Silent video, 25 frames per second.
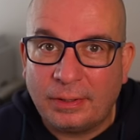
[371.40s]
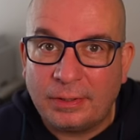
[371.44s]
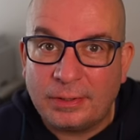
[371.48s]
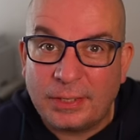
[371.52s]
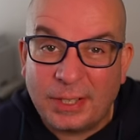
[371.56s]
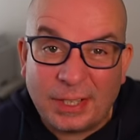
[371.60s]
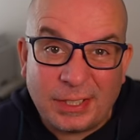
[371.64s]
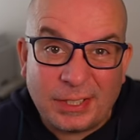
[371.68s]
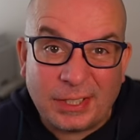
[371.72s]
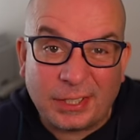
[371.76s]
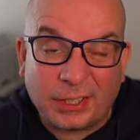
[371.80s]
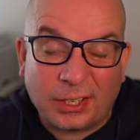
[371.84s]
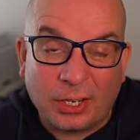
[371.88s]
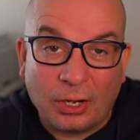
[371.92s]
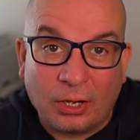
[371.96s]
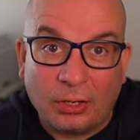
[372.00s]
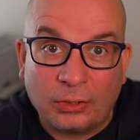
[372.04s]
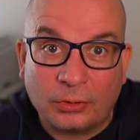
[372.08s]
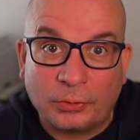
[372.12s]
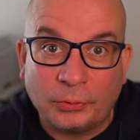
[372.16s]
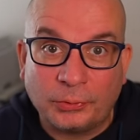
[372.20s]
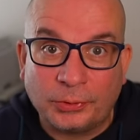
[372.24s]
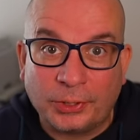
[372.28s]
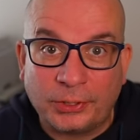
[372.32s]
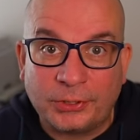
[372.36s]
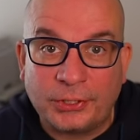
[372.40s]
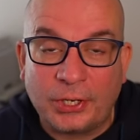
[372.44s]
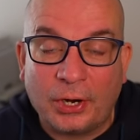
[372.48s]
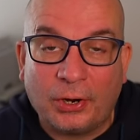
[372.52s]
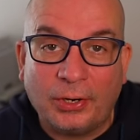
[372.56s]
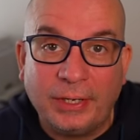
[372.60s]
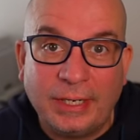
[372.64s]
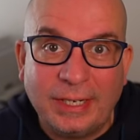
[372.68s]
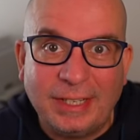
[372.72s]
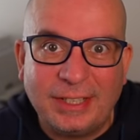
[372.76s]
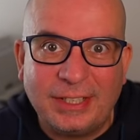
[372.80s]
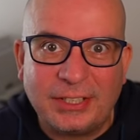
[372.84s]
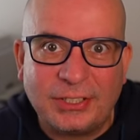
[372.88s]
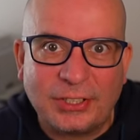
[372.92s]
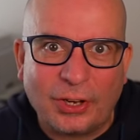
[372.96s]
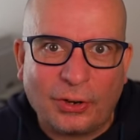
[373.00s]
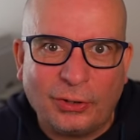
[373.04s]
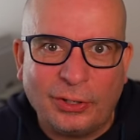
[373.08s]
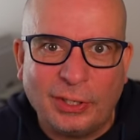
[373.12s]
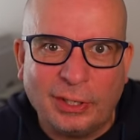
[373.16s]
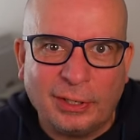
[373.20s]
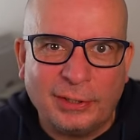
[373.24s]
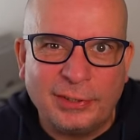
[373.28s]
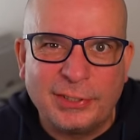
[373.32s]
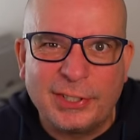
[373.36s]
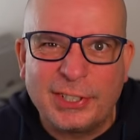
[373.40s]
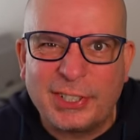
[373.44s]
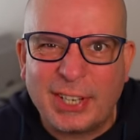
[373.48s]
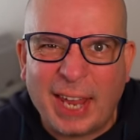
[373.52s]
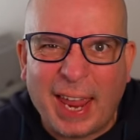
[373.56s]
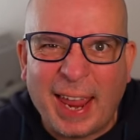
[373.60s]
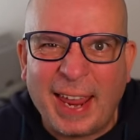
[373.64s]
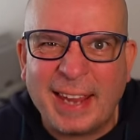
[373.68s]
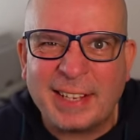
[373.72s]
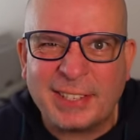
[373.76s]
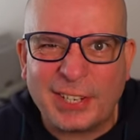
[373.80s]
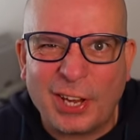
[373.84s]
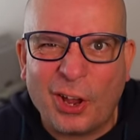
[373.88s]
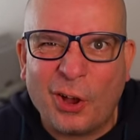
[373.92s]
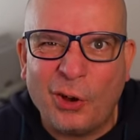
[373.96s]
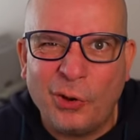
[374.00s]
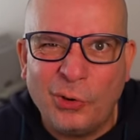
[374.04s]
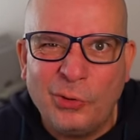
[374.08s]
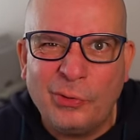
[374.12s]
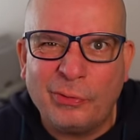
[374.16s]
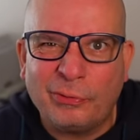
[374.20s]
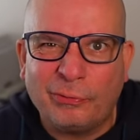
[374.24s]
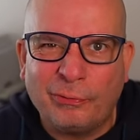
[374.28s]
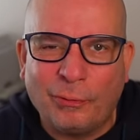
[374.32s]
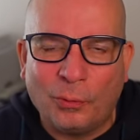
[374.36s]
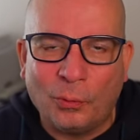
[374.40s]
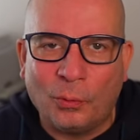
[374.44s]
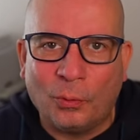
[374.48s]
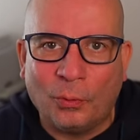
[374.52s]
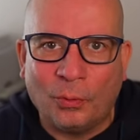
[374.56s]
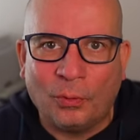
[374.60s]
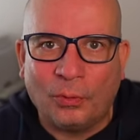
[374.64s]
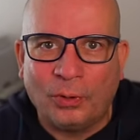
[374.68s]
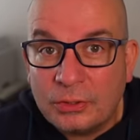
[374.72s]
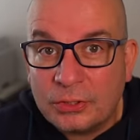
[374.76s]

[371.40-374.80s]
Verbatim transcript: This is a car called the Tiny Silence S04.